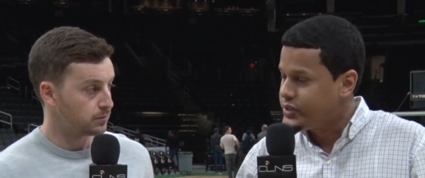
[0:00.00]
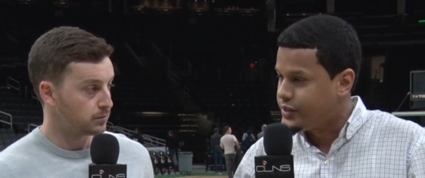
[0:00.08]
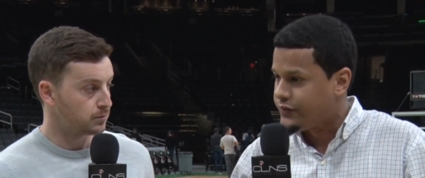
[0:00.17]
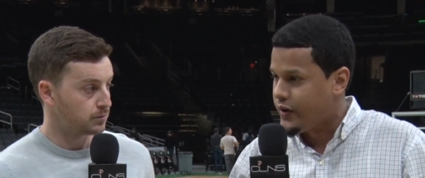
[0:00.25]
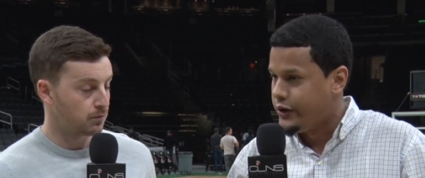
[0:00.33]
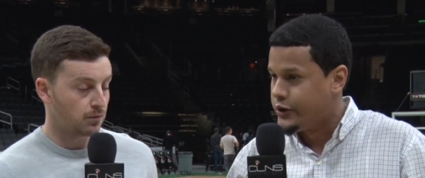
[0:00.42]
Speaker 1: his
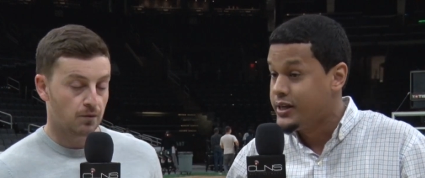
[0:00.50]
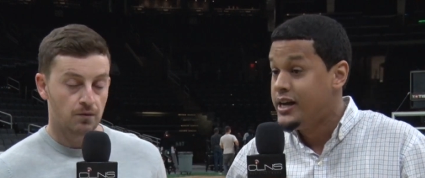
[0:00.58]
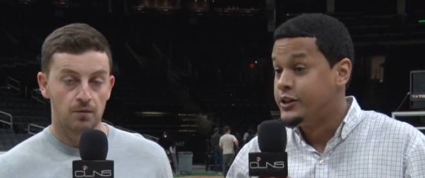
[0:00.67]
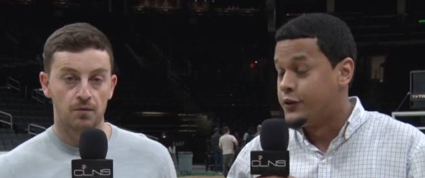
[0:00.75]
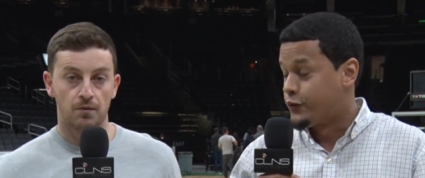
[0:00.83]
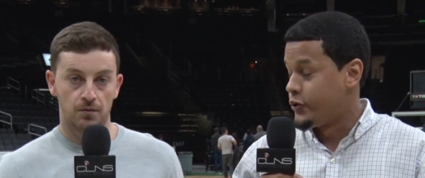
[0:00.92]
defenders
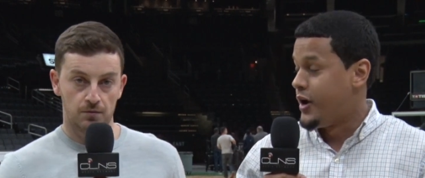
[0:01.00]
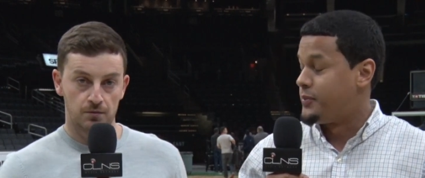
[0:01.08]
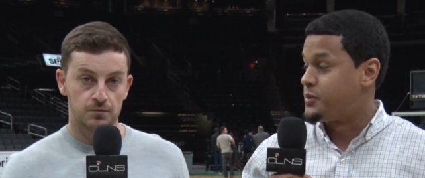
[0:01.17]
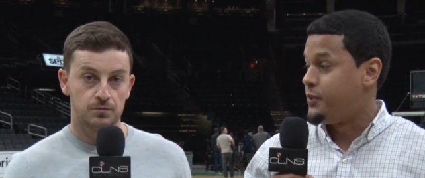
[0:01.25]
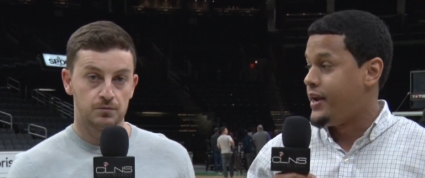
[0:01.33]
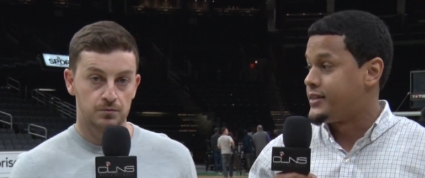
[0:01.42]
to free
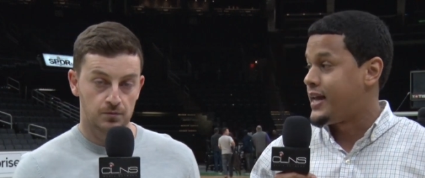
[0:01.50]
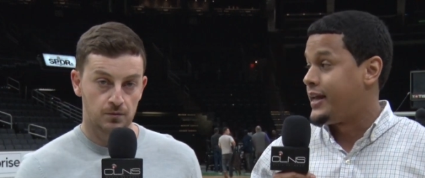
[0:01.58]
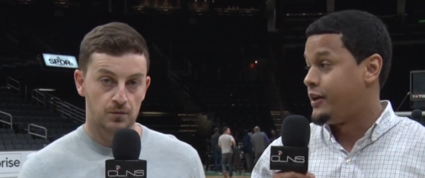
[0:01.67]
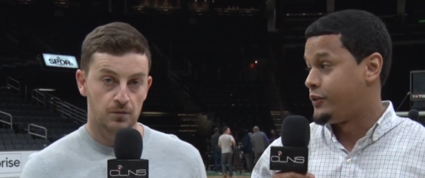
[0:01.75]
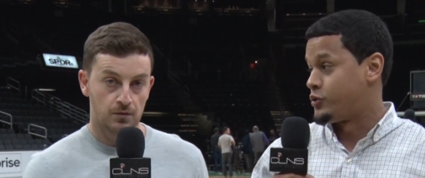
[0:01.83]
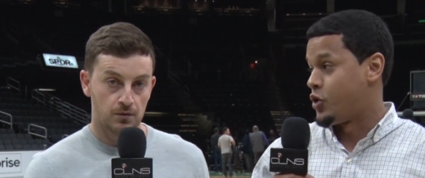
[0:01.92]
up space
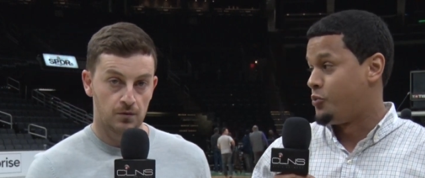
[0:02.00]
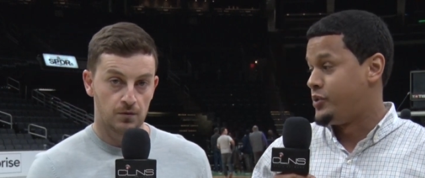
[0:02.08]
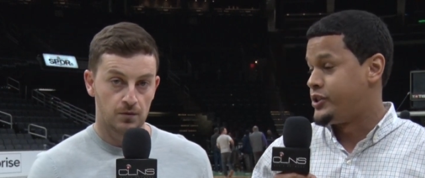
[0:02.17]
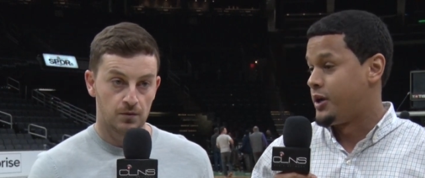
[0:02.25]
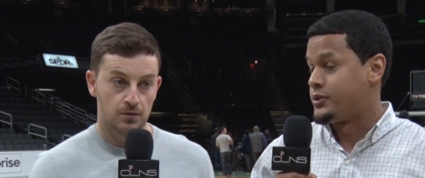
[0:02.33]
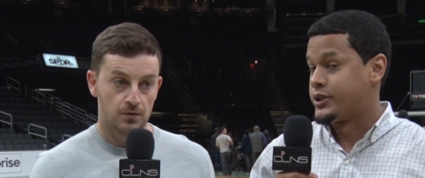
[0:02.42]
and get those
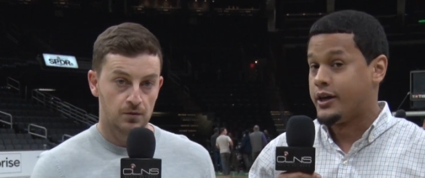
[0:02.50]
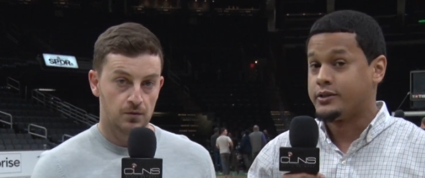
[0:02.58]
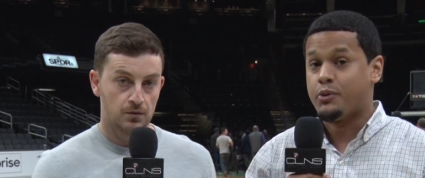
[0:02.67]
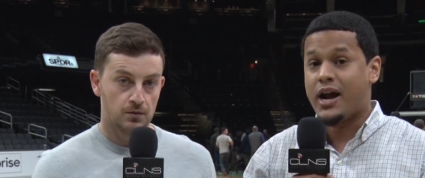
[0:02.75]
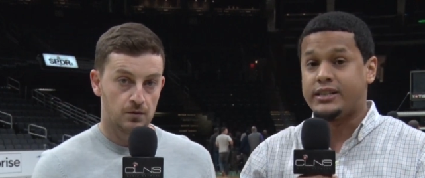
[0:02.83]
open jump shots.